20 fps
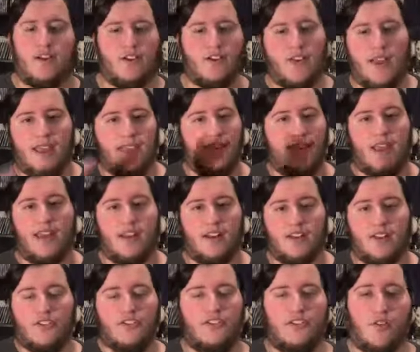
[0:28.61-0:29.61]
You ain't getting a
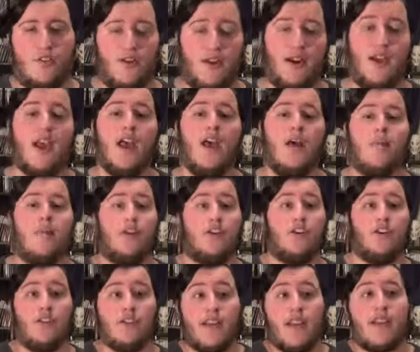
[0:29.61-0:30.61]
good story, but
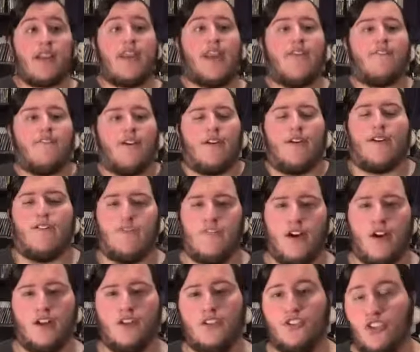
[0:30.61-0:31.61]
you're getting a very
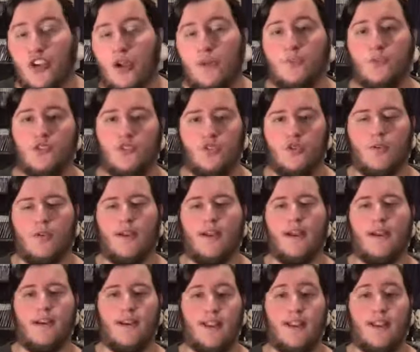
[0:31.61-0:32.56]
fun, dumb story here.